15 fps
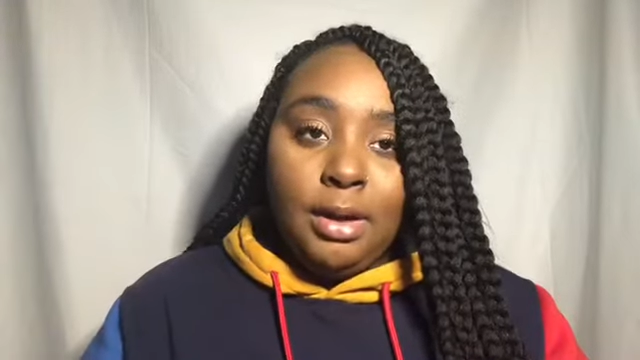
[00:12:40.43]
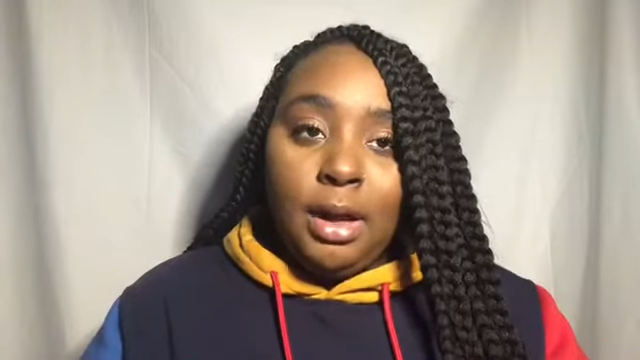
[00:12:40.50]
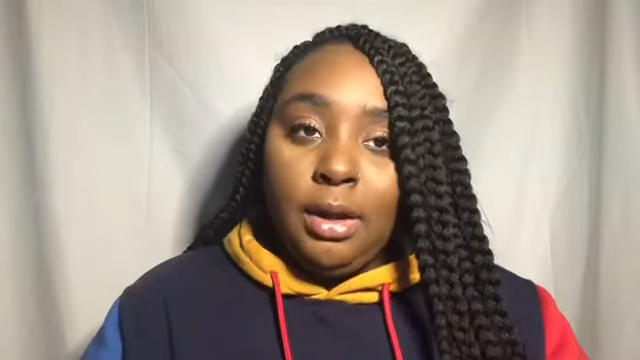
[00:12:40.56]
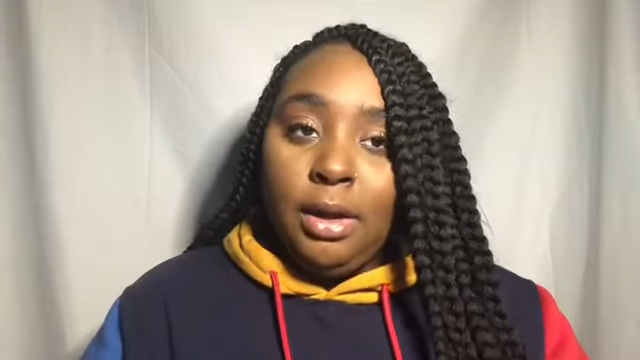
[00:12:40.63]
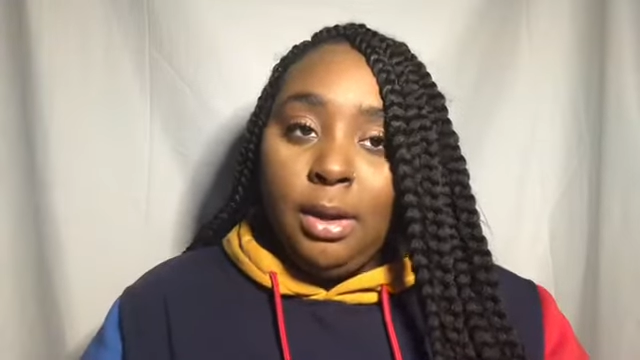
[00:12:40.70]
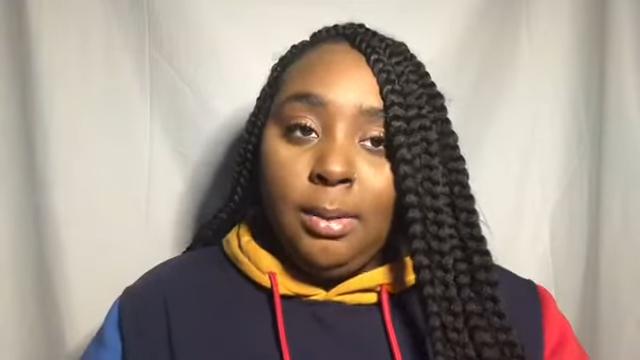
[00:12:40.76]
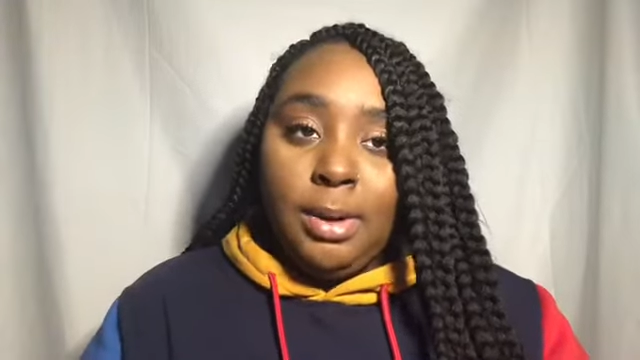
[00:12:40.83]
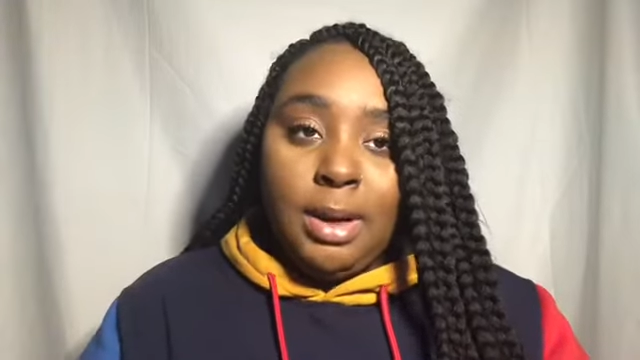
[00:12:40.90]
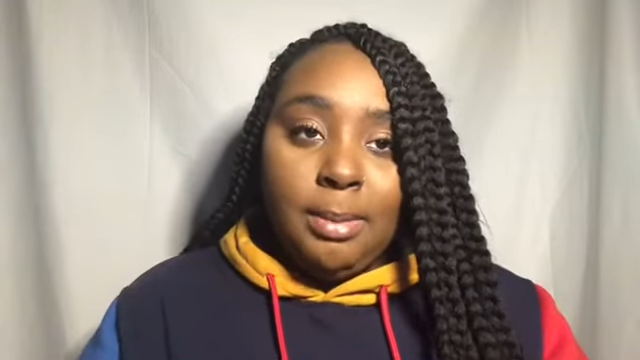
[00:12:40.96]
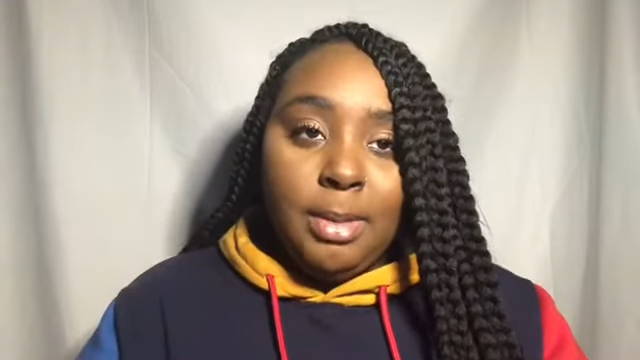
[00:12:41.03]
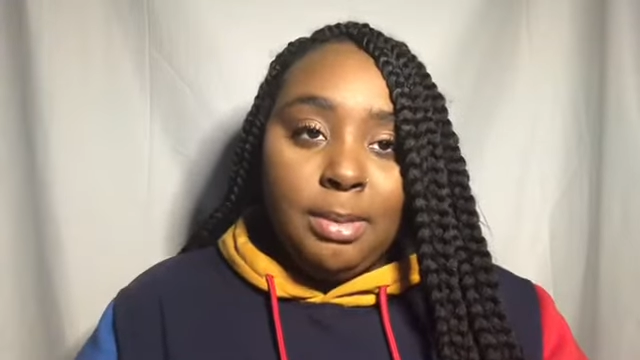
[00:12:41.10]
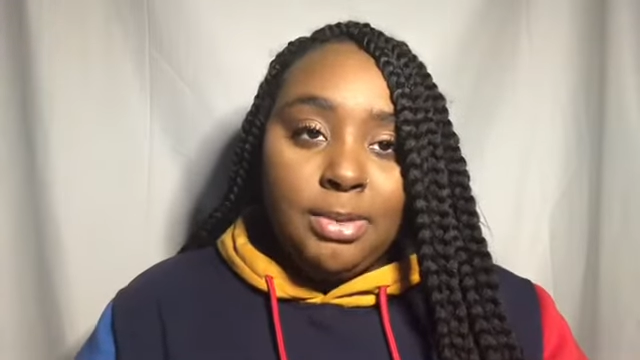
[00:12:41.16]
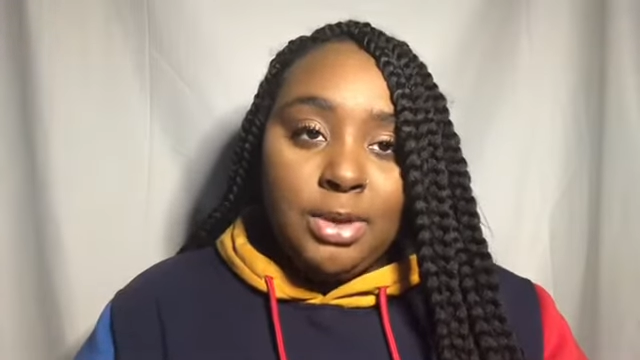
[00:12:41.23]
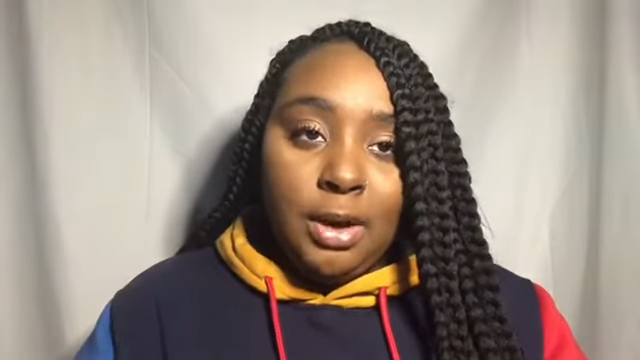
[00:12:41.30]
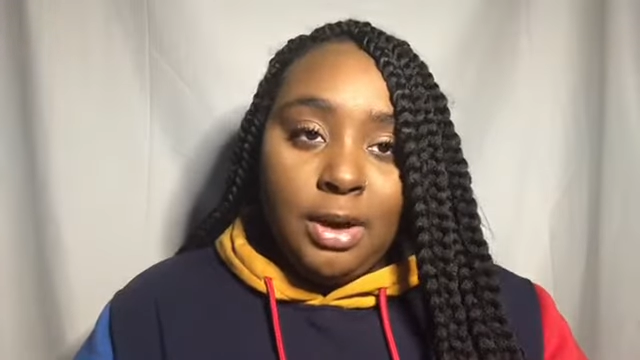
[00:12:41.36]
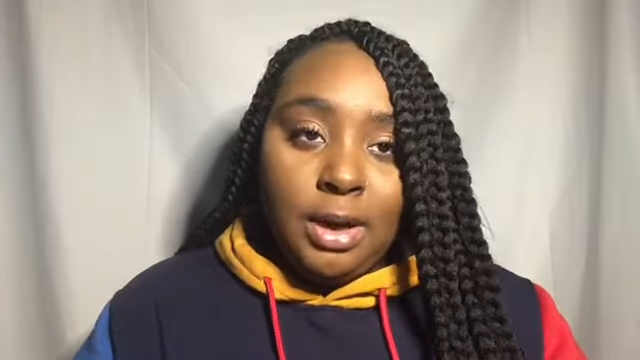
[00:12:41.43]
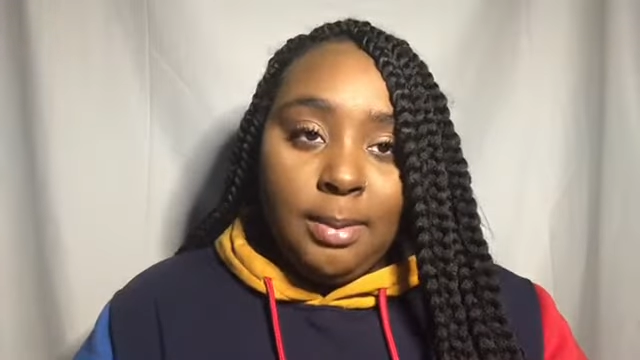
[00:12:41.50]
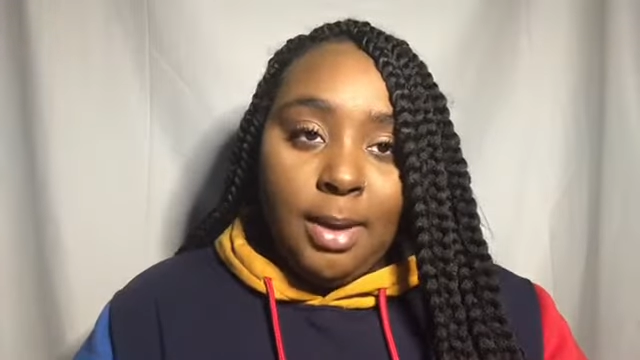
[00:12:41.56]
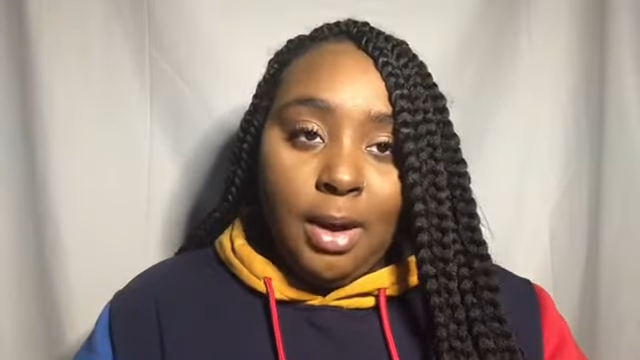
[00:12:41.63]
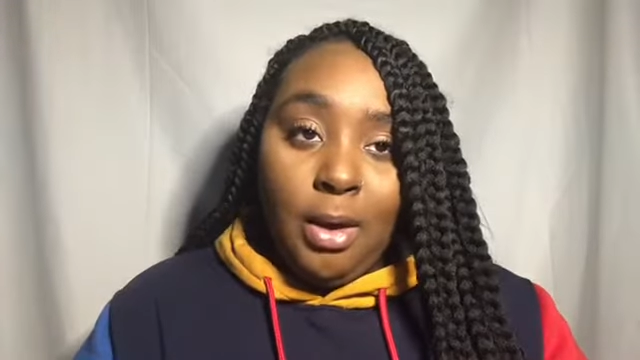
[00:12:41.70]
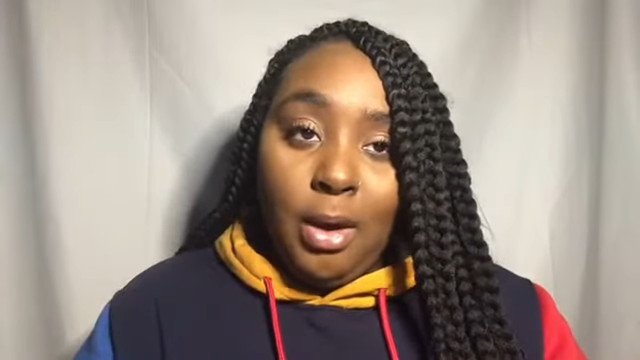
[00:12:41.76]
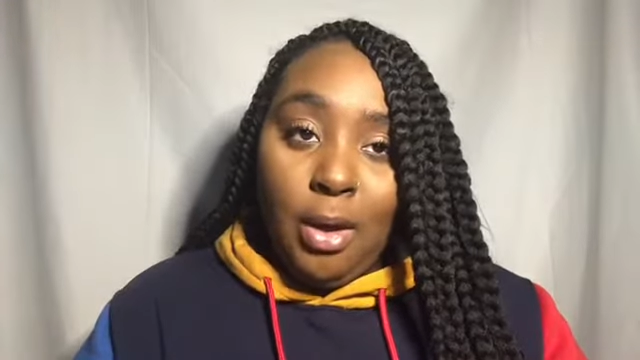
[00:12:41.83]
y'all know what number I'm talking
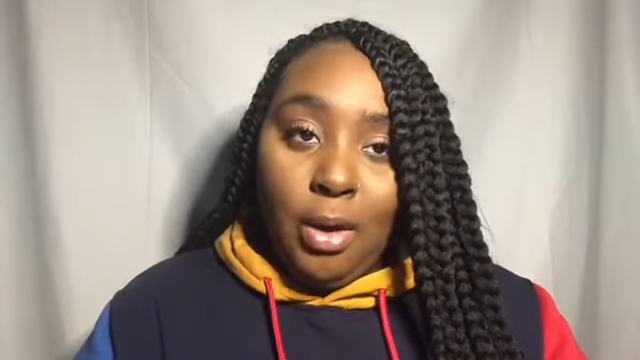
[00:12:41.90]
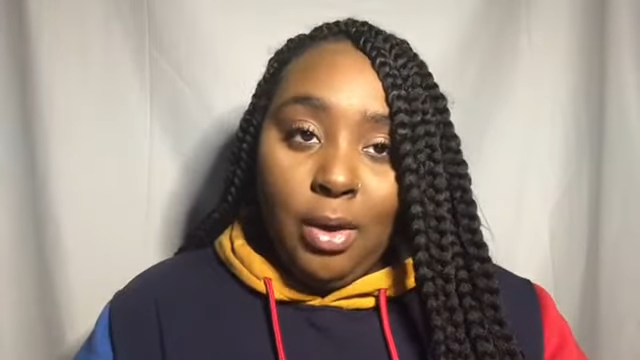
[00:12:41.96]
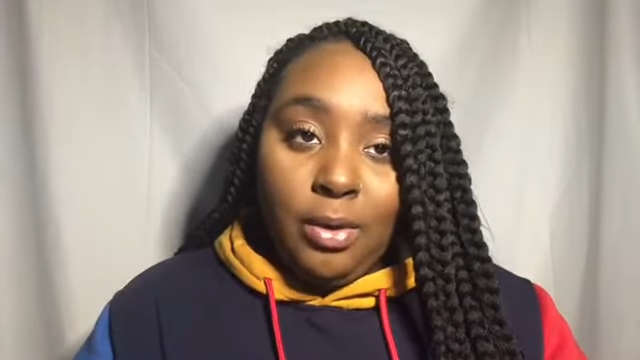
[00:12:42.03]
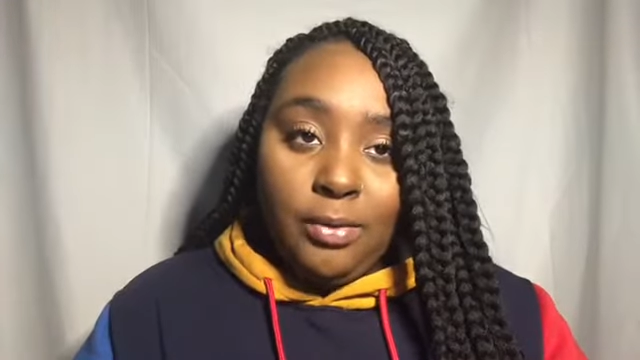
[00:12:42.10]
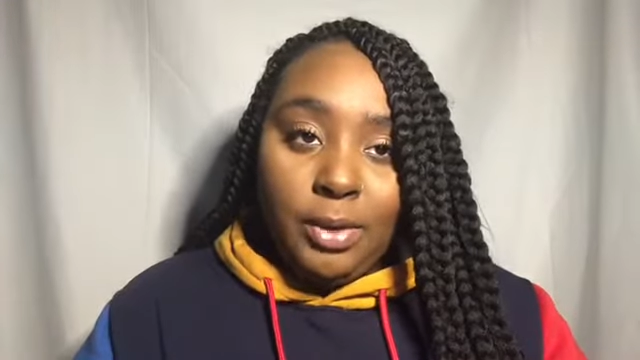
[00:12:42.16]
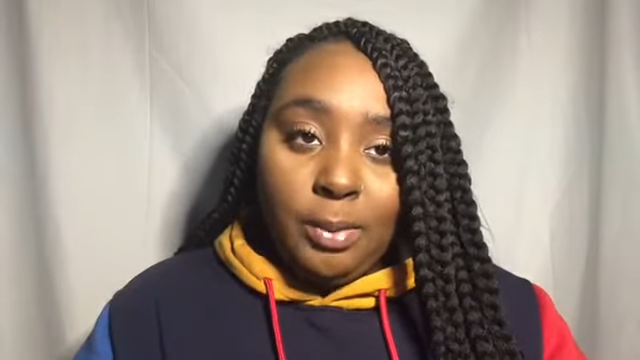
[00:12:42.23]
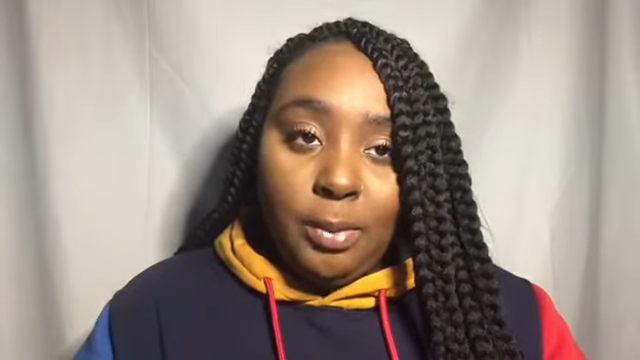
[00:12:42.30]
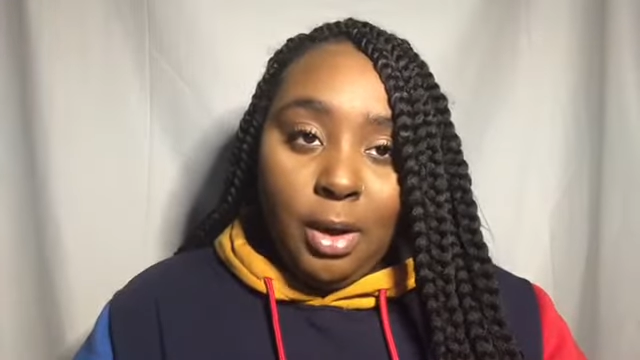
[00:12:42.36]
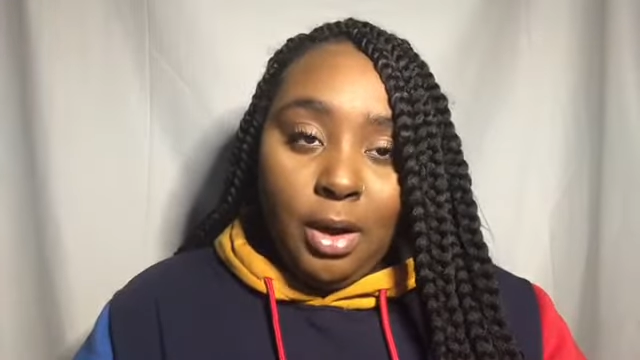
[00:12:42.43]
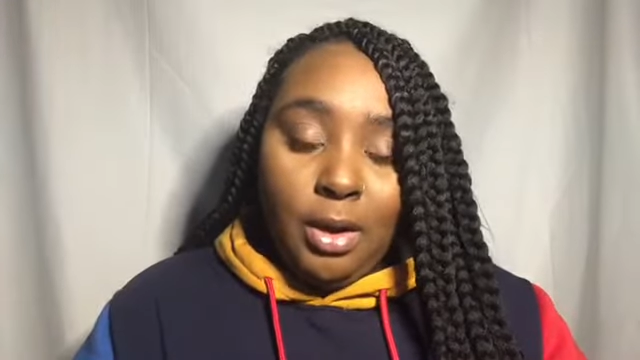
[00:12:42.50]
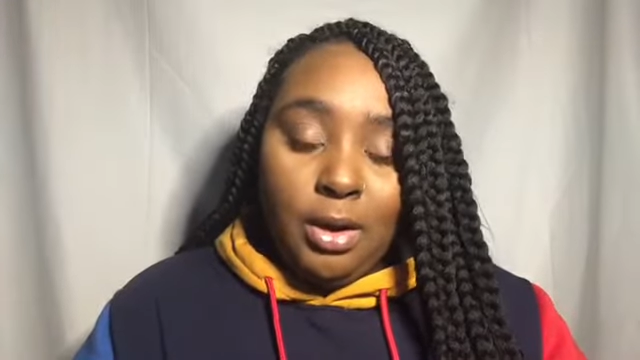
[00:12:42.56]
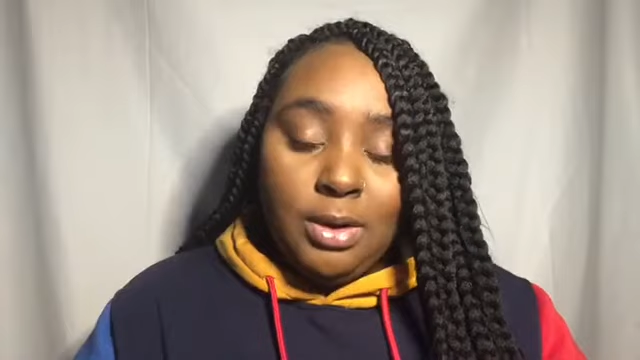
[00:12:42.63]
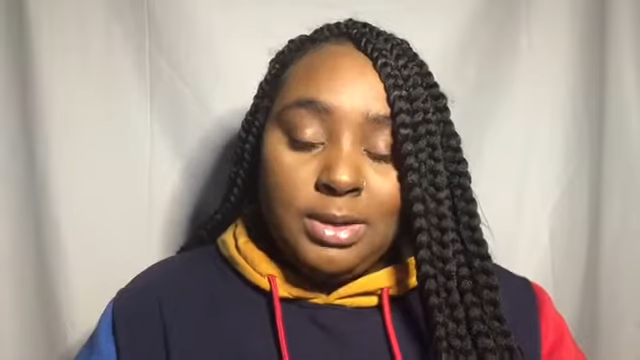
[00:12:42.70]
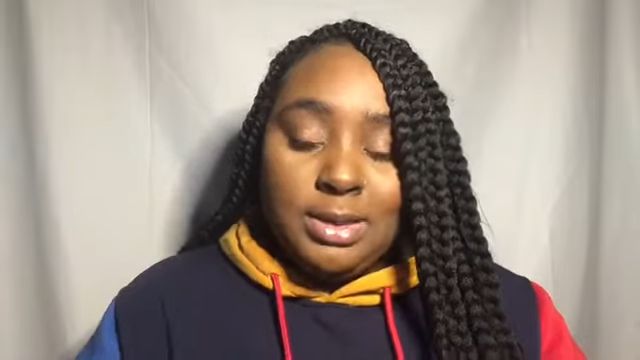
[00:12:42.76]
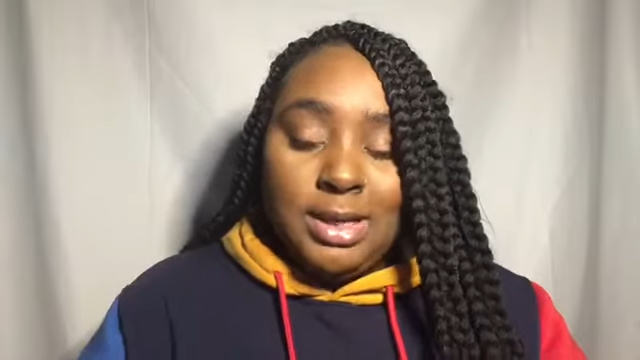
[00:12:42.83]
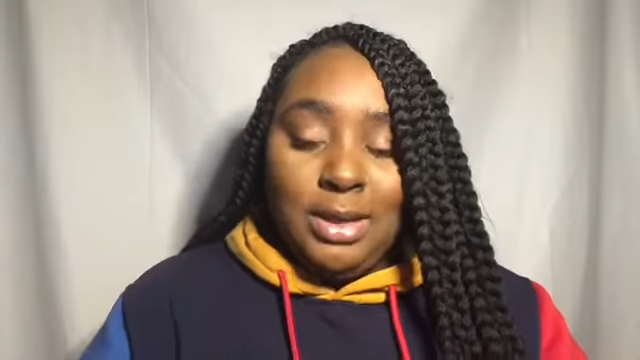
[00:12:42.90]
about, all over the walls.